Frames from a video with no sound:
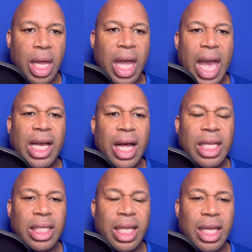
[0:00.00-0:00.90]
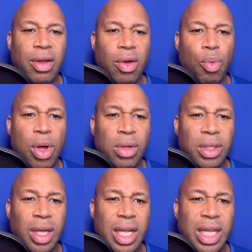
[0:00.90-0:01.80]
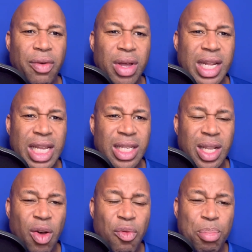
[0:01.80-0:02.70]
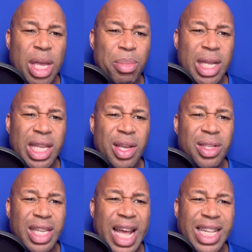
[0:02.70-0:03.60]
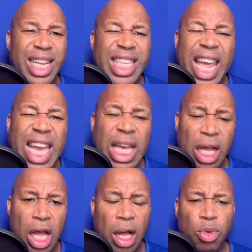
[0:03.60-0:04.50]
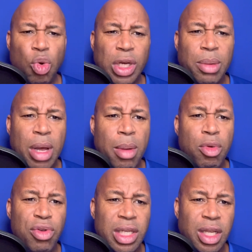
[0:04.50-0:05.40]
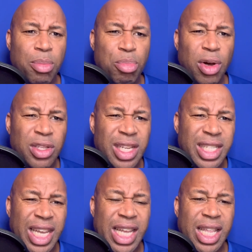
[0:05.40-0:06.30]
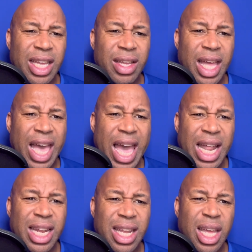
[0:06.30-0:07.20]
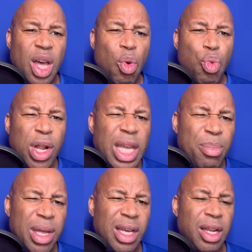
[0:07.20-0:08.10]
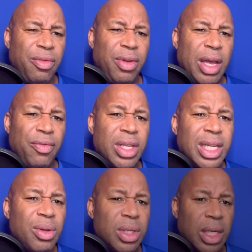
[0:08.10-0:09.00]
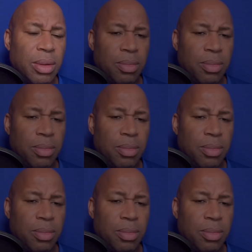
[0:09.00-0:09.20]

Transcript: Hey guys, welcome to another edition of BB News, and today I'm talking about Mauricio Pochettino and would he be a good fit for Chelsea?